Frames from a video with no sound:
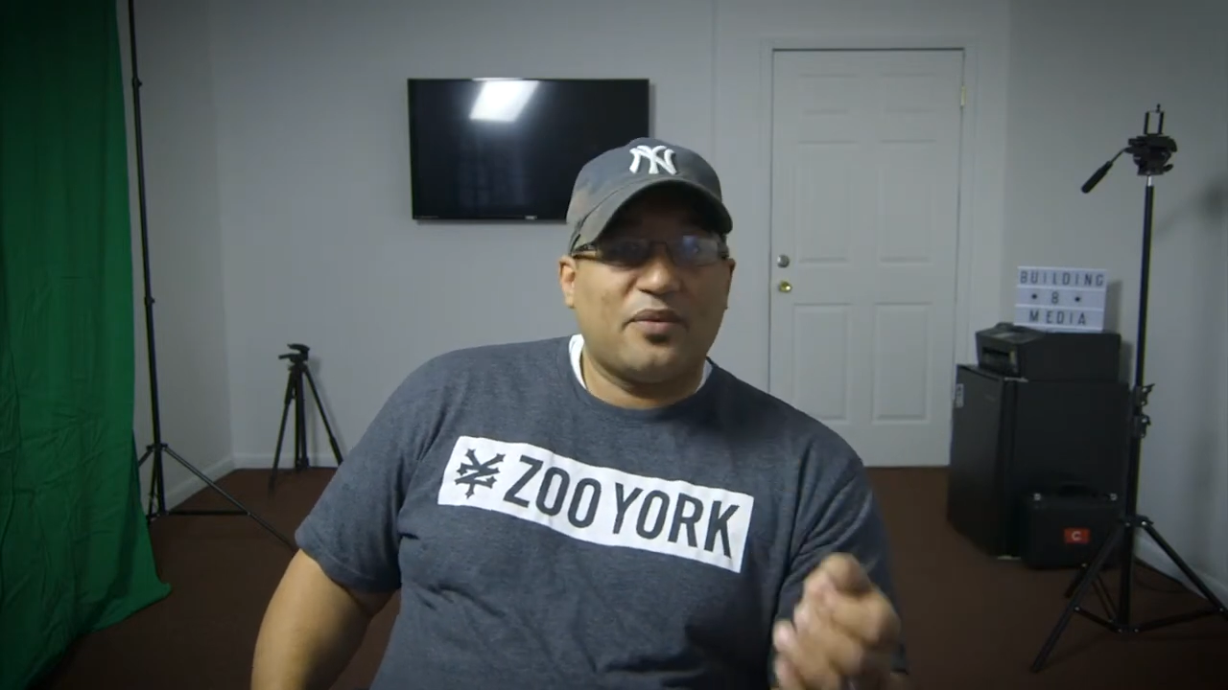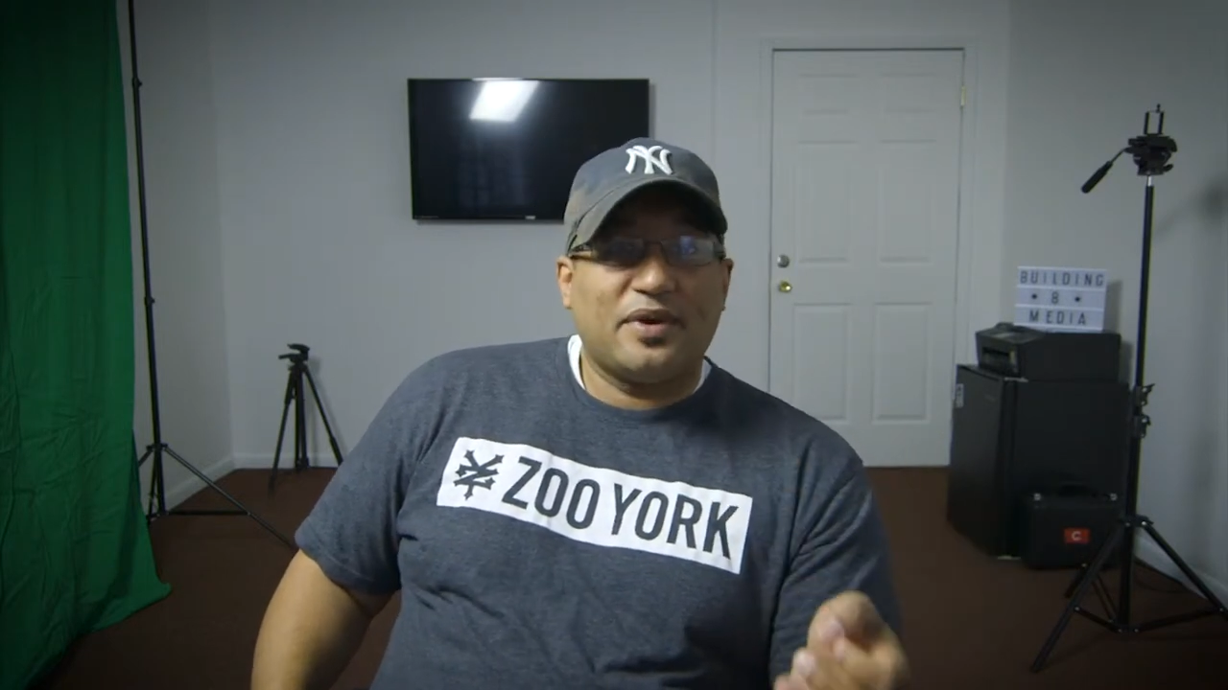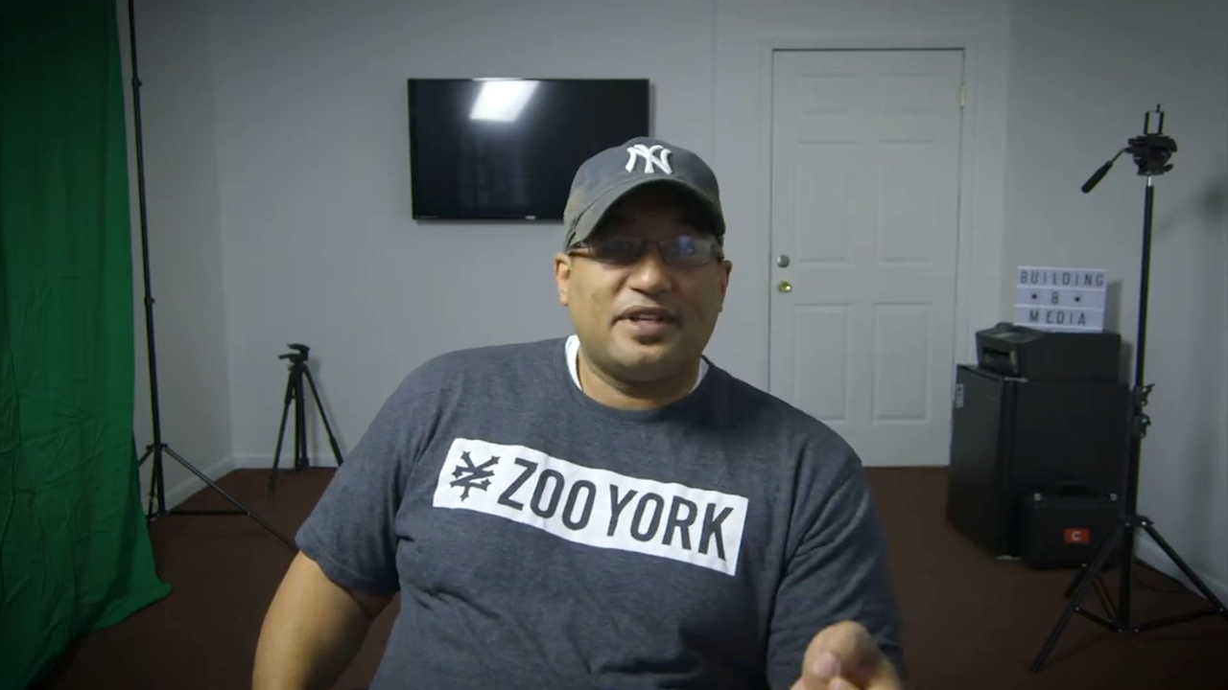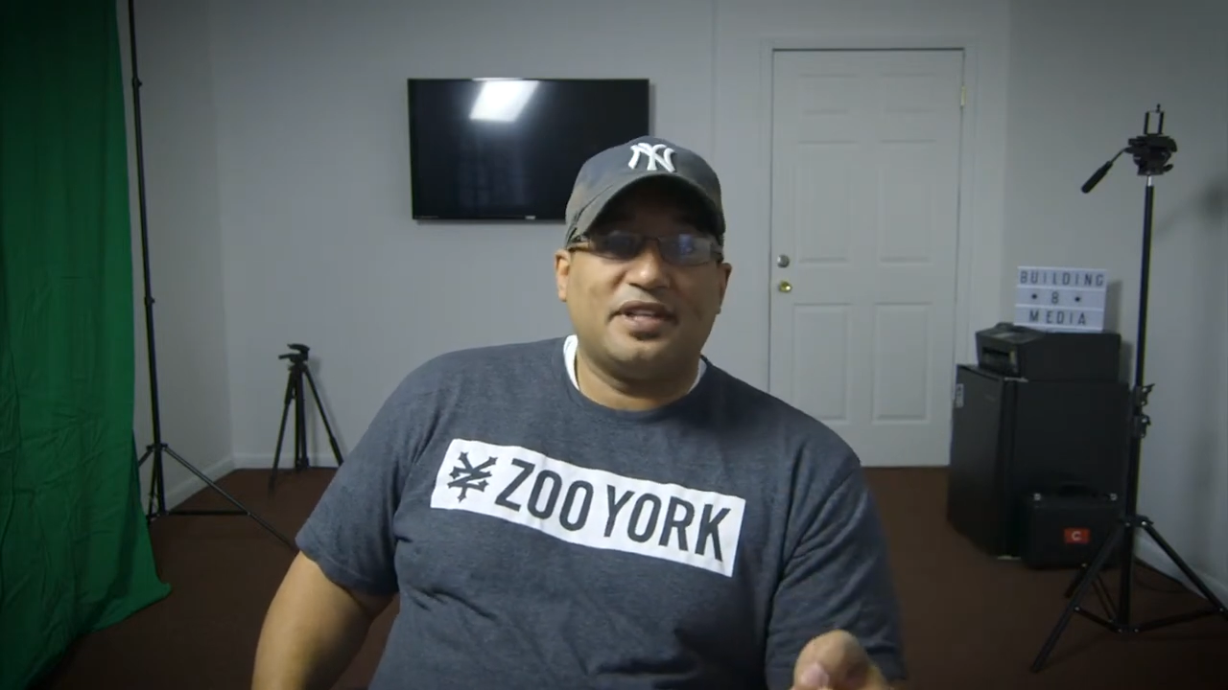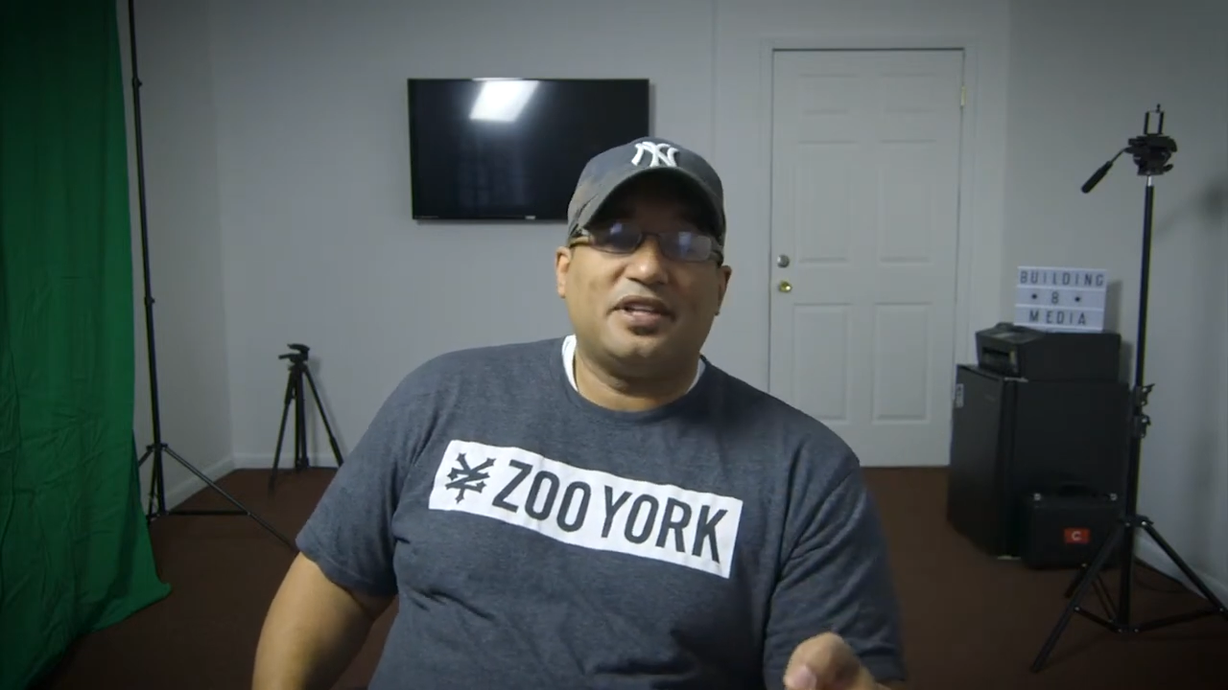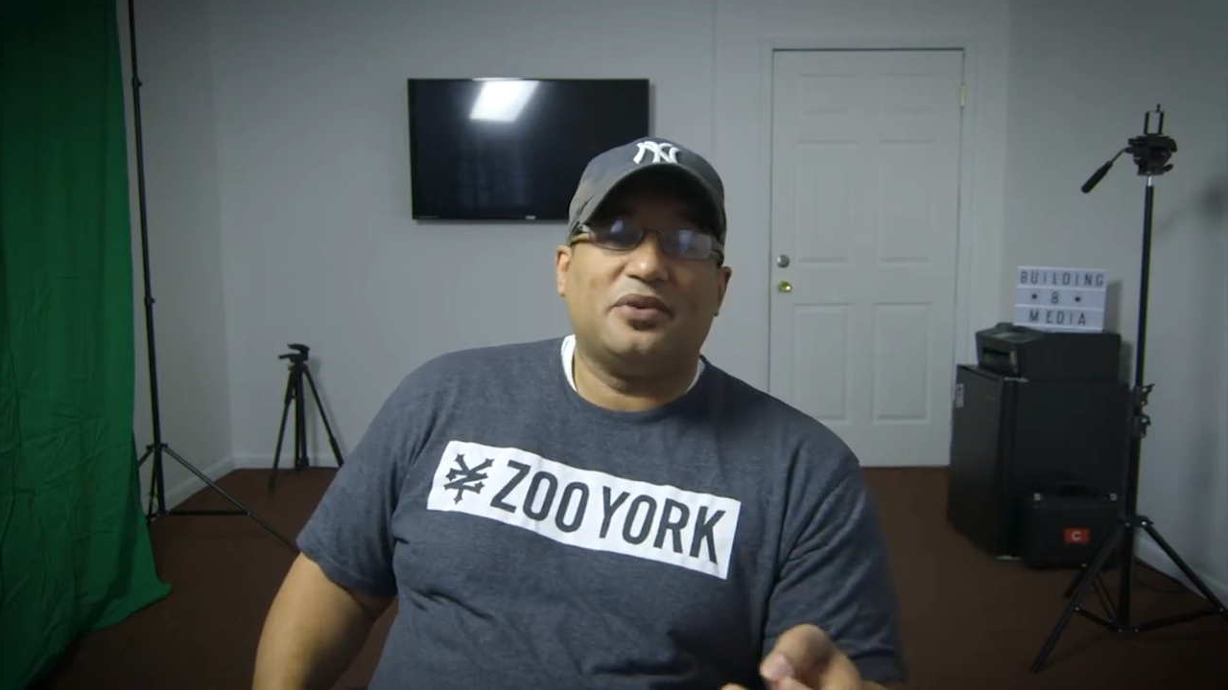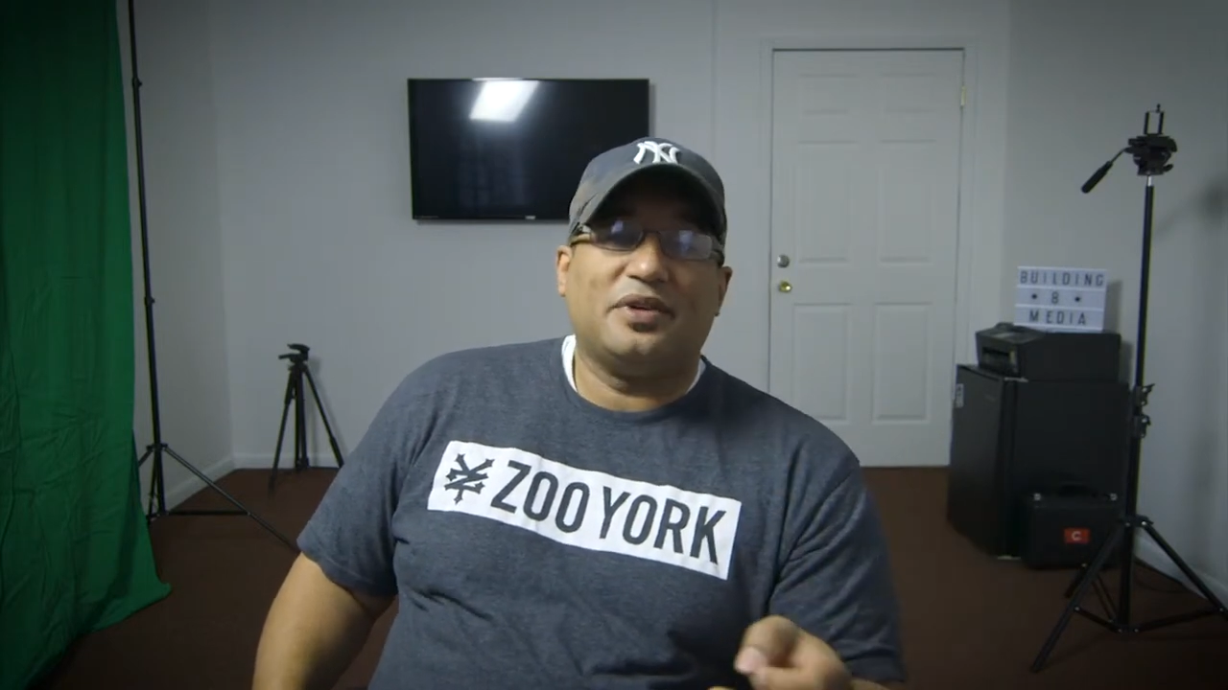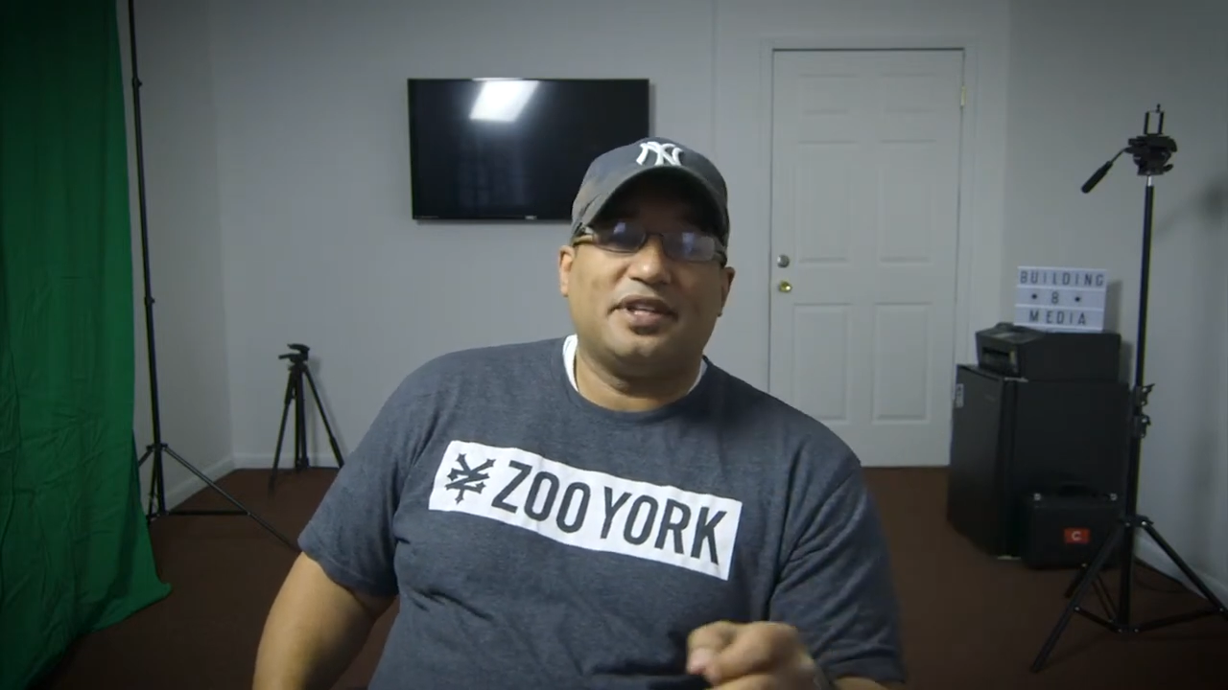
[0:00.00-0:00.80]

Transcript: I wanted to do